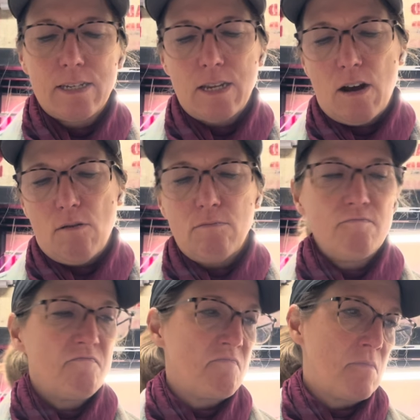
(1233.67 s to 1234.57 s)
So
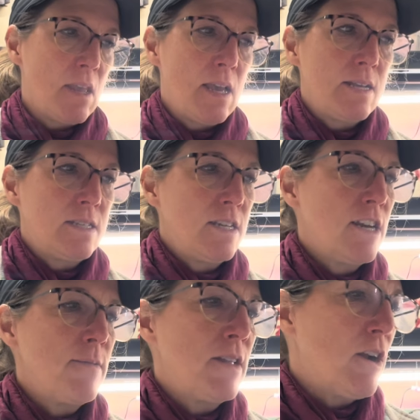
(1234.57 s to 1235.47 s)
stick
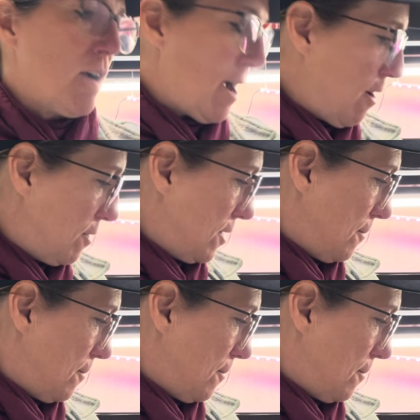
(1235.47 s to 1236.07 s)
them in the ground.